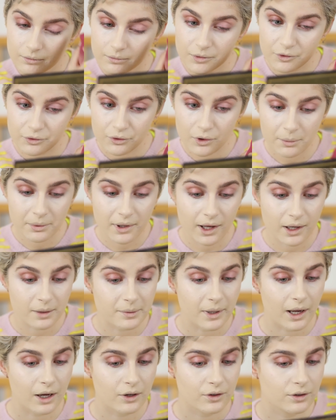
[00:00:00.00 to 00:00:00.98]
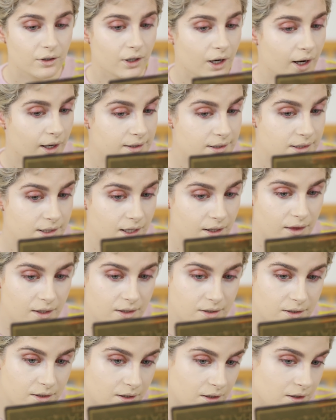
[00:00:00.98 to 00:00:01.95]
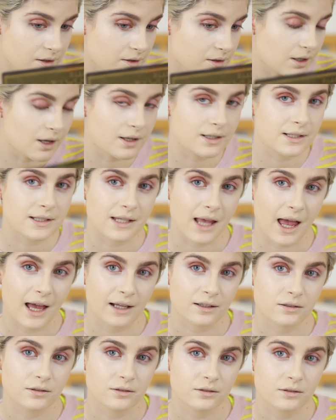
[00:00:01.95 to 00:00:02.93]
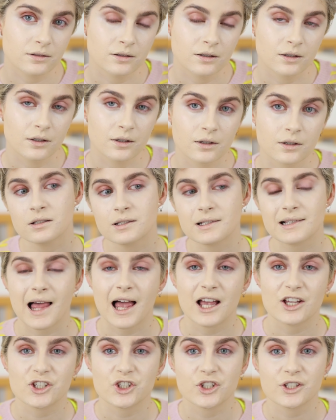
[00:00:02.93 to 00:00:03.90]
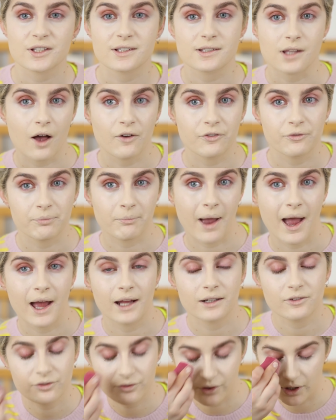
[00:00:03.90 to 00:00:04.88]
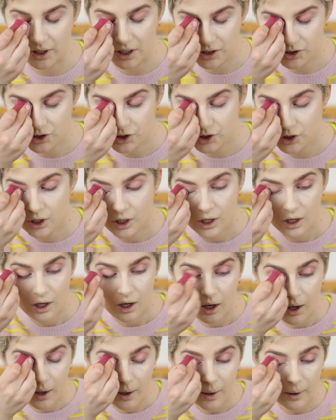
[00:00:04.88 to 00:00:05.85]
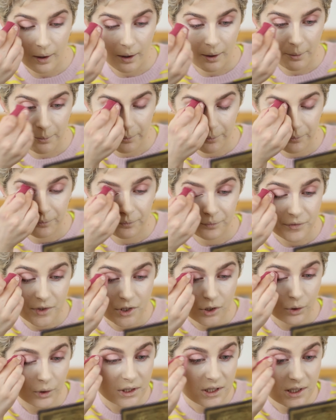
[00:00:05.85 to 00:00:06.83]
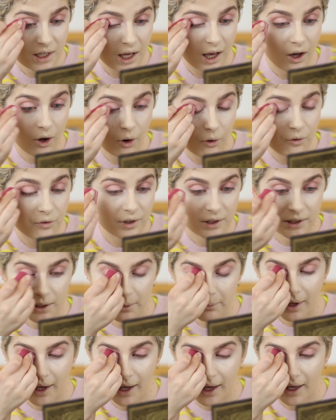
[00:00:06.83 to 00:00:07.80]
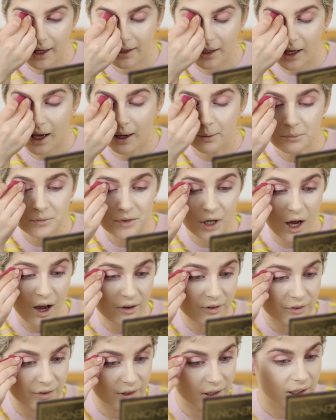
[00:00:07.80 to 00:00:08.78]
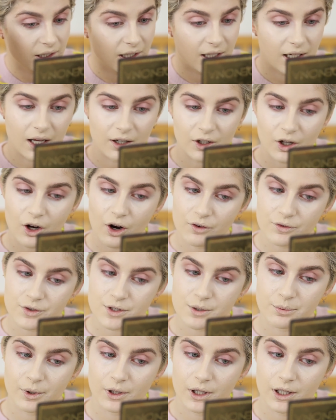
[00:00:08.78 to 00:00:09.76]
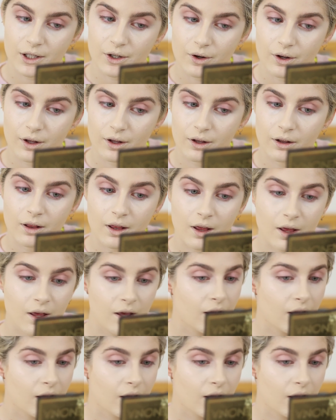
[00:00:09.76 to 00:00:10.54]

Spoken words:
before applying powder, I'd say this is a satin / soft matte finish. So it's not overly matte. I'm not feeling it uncomfortable at all.